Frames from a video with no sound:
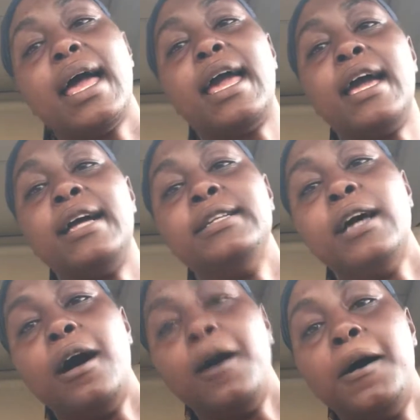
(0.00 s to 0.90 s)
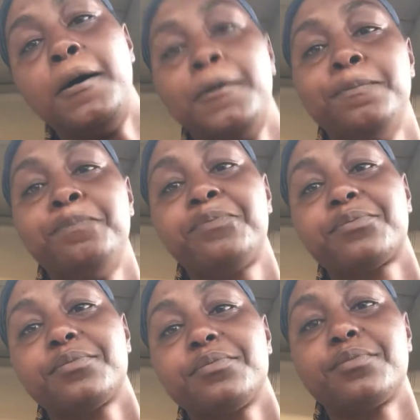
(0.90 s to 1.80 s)
And
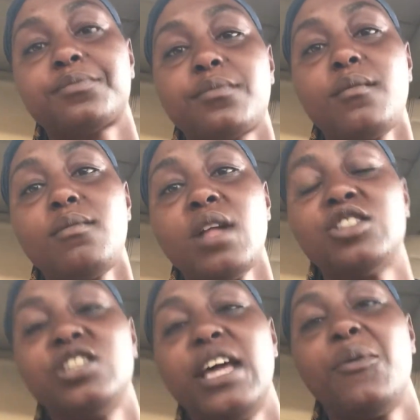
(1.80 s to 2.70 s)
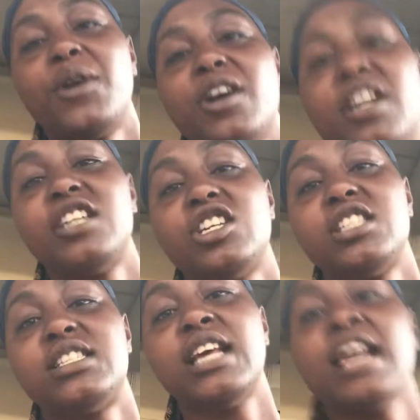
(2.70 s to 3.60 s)
today, we're going to
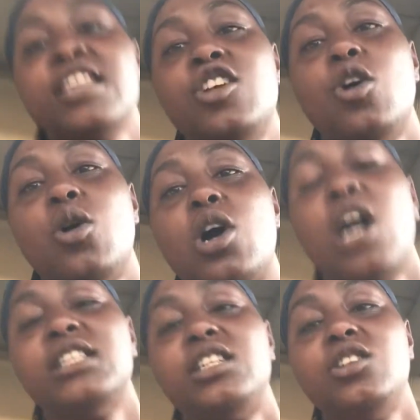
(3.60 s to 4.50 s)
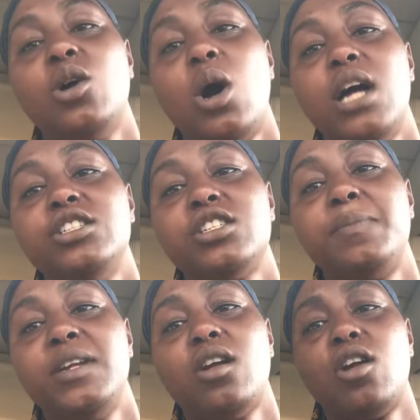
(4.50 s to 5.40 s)
just, continue on just
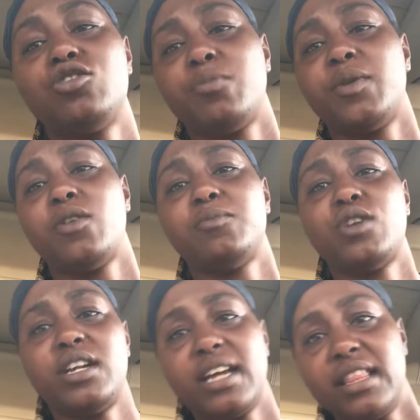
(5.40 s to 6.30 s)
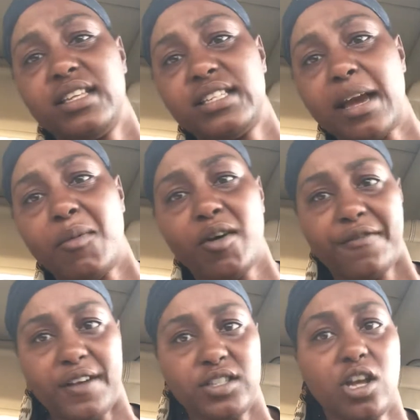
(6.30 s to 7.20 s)
being an entrepreneur. I'm trying to get this camera
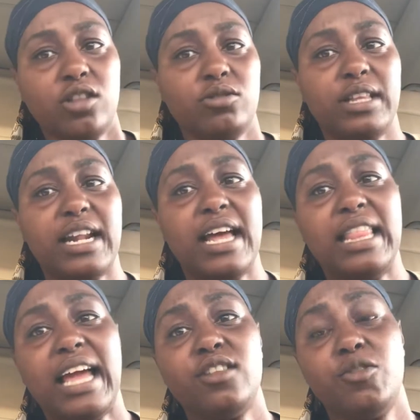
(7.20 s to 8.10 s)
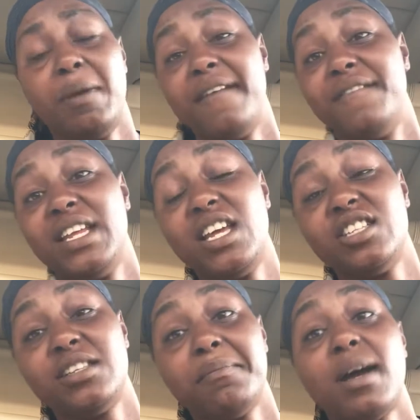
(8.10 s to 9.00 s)
fixed. Y'all know that I like doing my
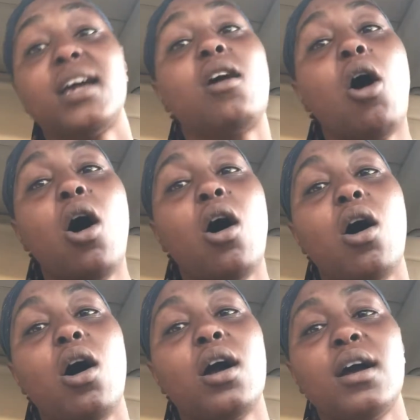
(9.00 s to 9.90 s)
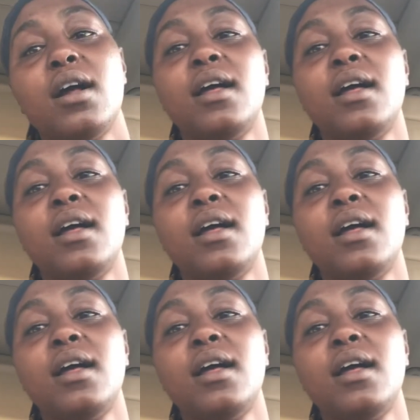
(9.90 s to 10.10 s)
videos in my car.